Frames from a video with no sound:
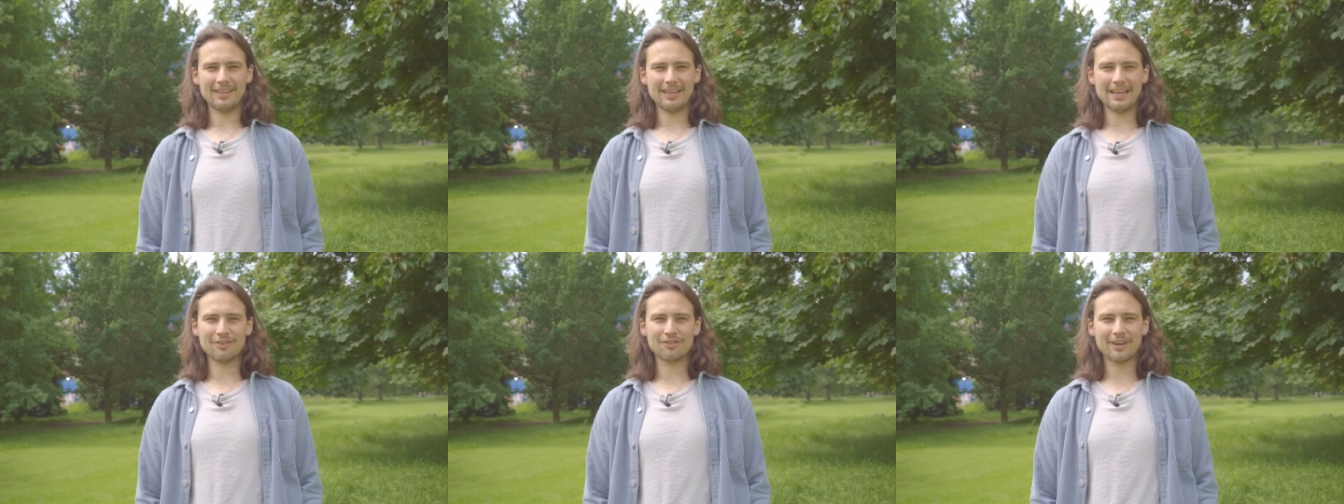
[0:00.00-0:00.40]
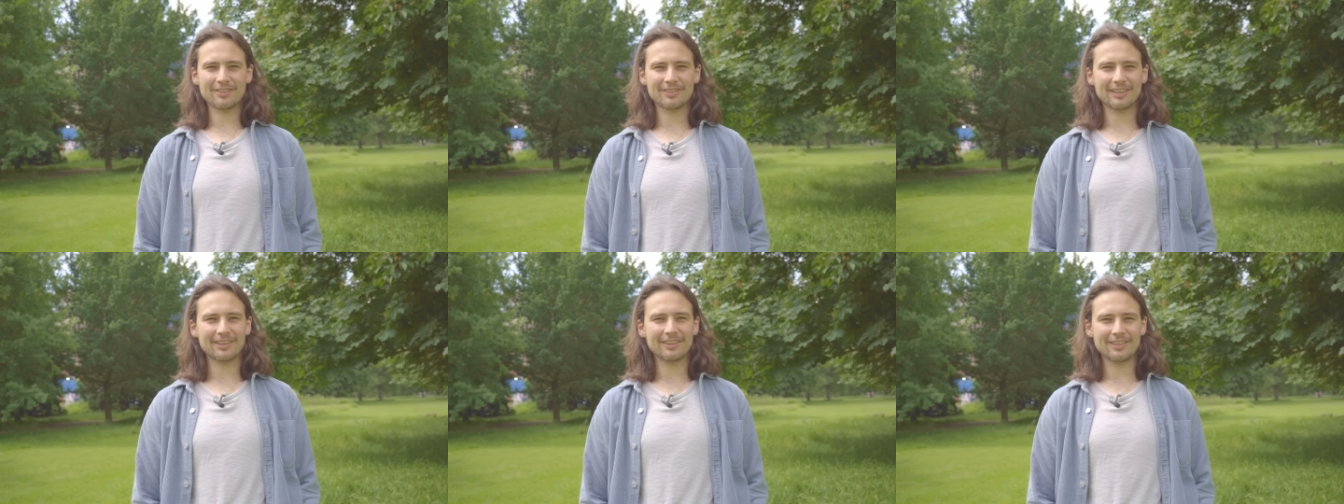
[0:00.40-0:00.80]

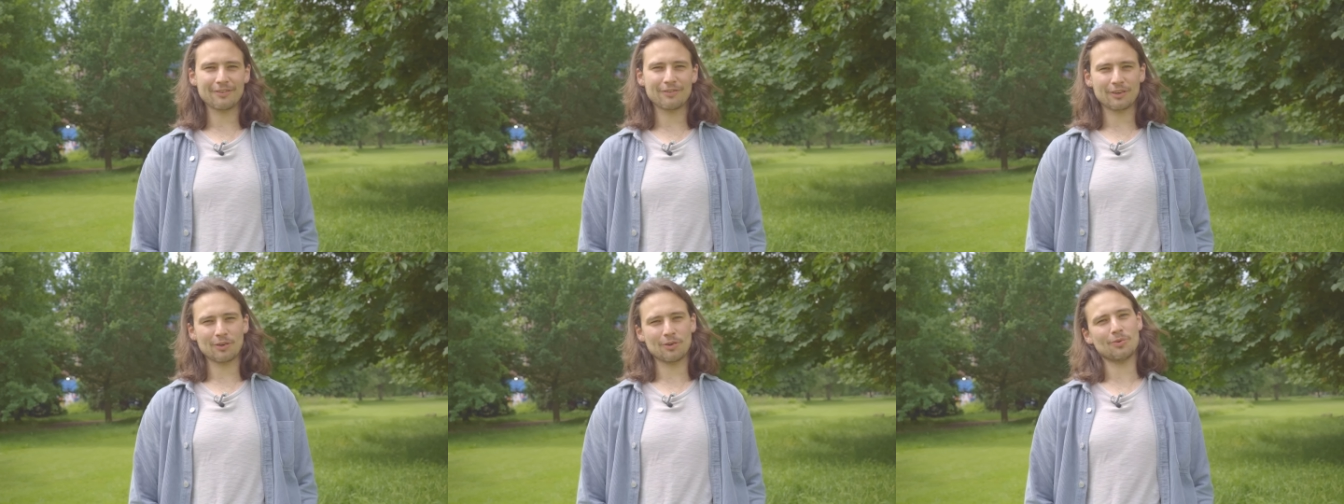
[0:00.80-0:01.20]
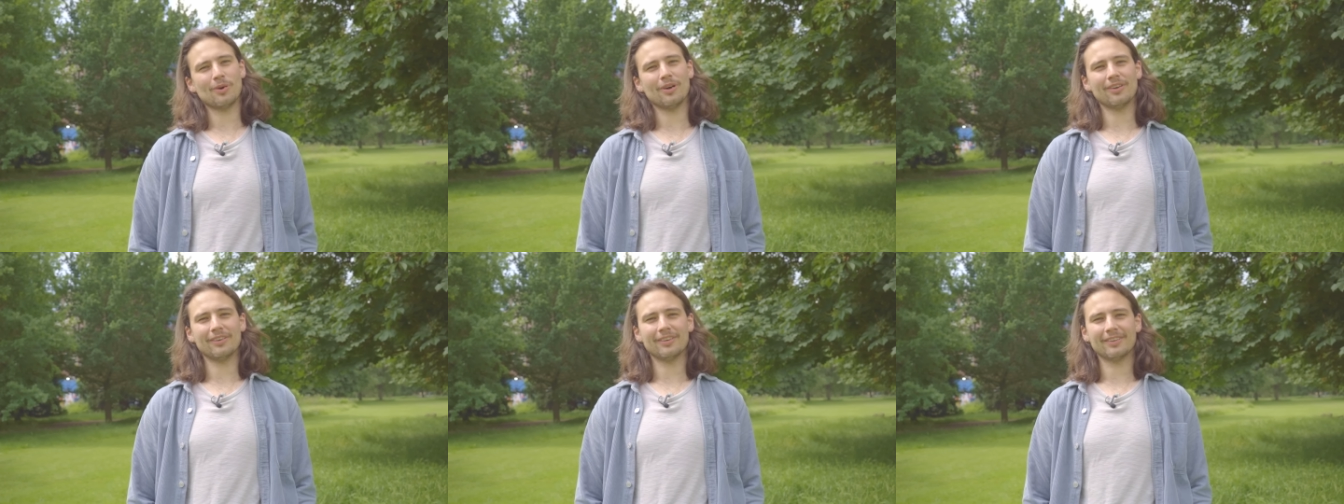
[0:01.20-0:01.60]
interesting and difficult
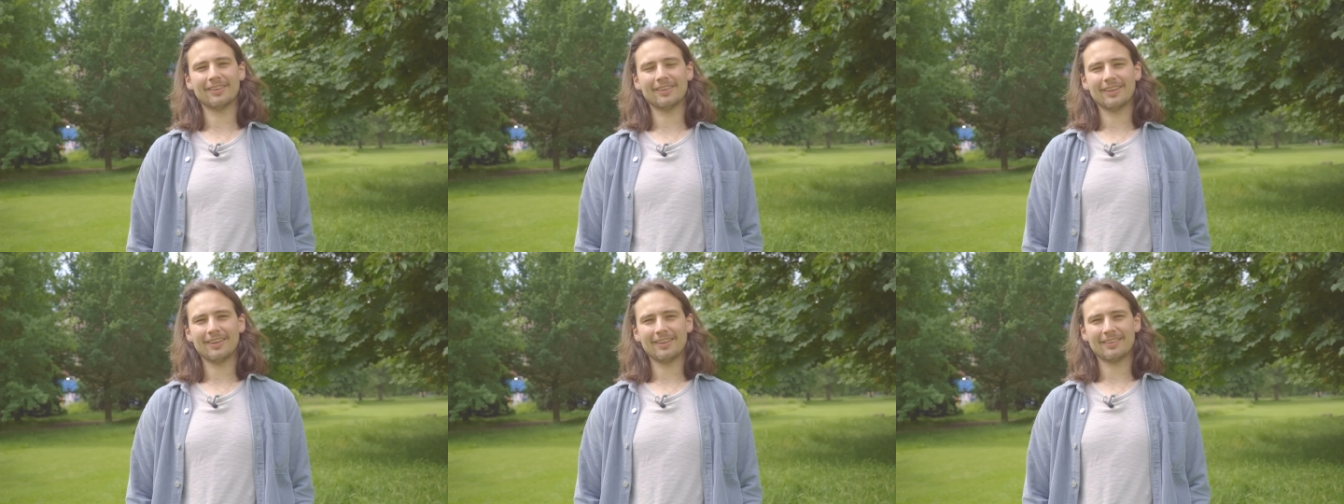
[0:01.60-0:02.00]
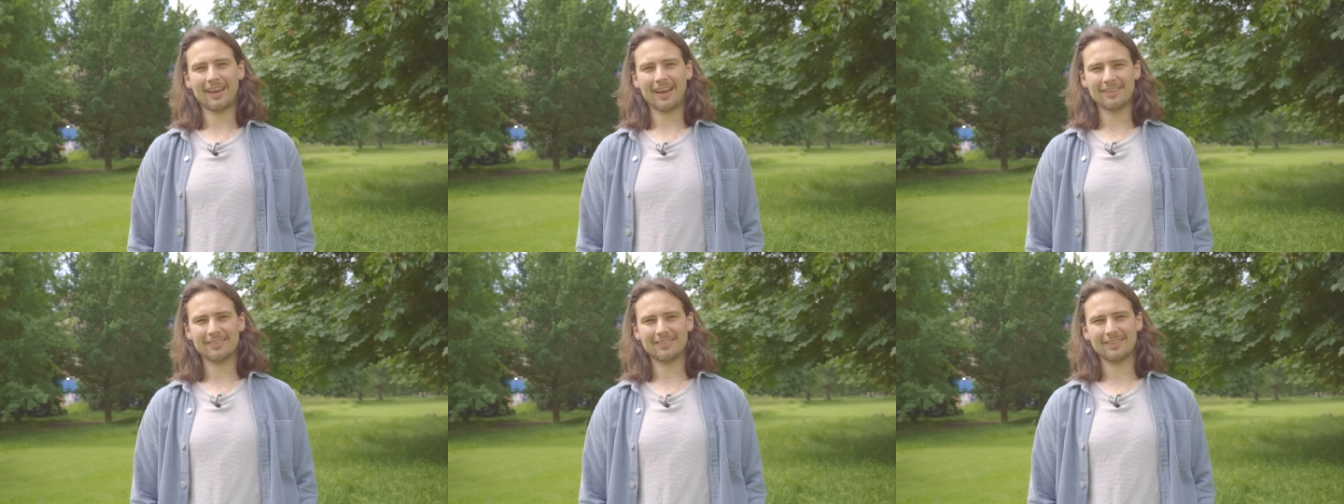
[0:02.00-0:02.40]
one
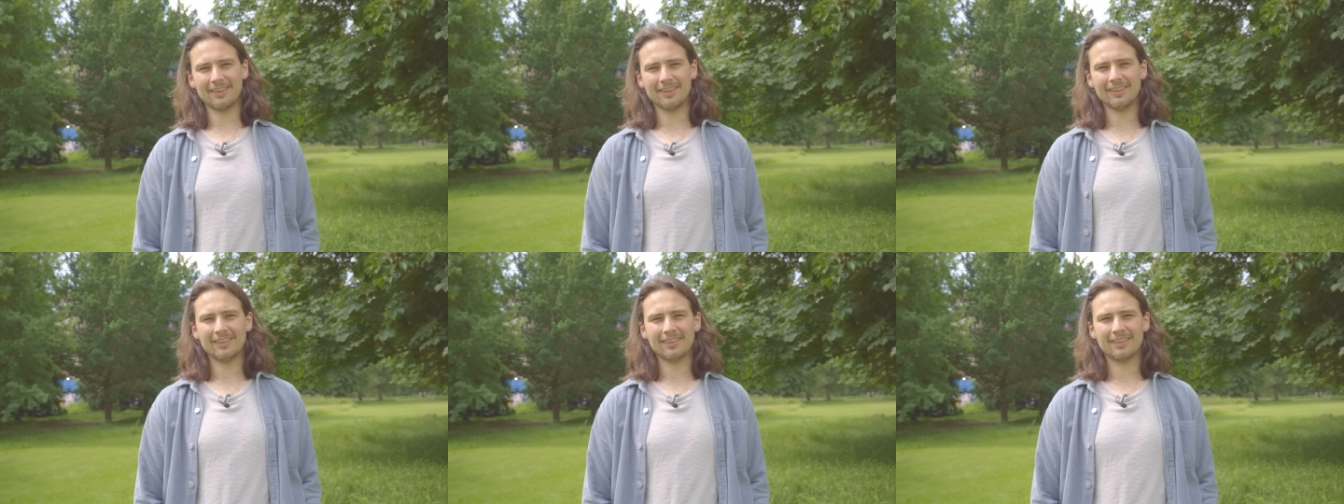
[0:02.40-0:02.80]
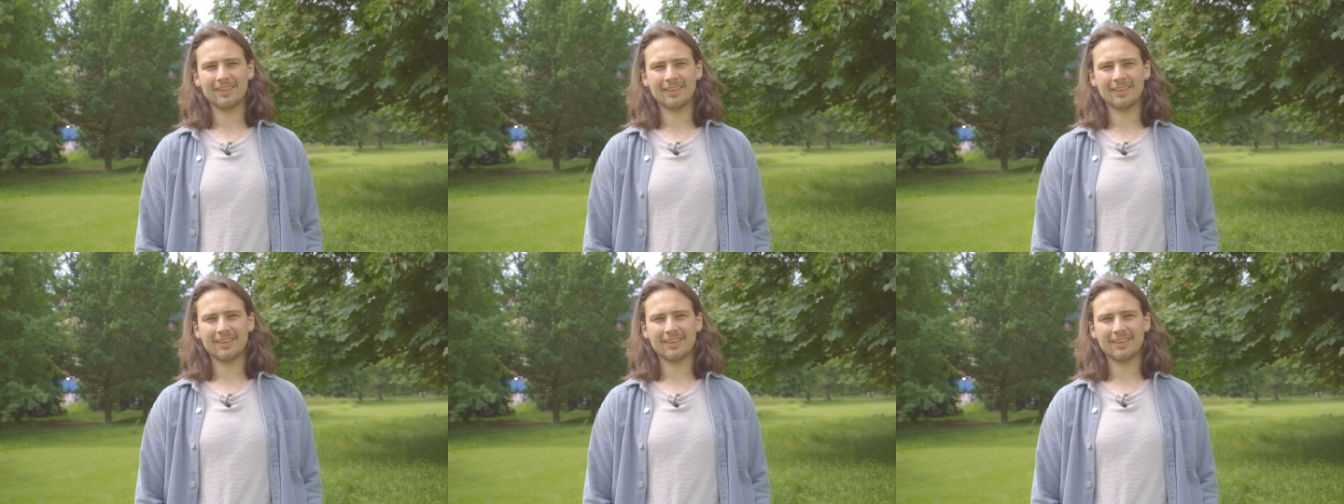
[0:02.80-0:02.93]
to answer.